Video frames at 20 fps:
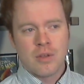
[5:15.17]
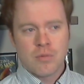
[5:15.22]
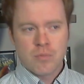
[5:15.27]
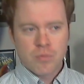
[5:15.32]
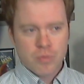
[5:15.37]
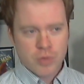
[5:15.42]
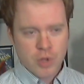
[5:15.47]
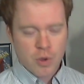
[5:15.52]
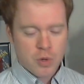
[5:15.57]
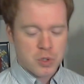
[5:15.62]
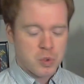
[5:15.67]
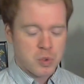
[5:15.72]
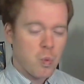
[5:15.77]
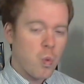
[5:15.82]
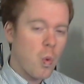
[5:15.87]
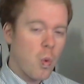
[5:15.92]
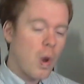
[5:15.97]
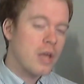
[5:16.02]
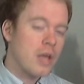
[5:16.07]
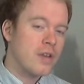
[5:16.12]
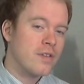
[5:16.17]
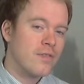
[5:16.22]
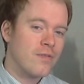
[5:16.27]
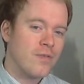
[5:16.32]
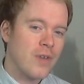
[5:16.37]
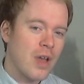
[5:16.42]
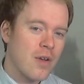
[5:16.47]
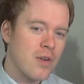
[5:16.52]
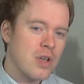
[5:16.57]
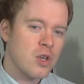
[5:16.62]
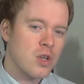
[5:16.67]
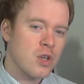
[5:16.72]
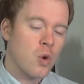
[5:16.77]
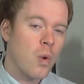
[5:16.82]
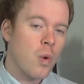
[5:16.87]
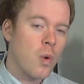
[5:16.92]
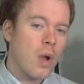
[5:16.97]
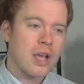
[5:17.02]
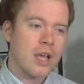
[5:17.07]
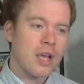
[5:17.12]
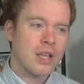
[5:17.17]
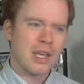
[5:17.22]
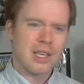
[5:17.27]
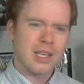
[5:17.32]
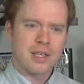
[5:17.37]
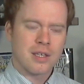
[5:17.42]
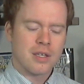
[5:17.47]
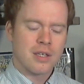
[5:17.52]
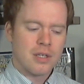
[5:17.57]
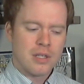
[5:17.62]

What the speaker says: there's one very quick, like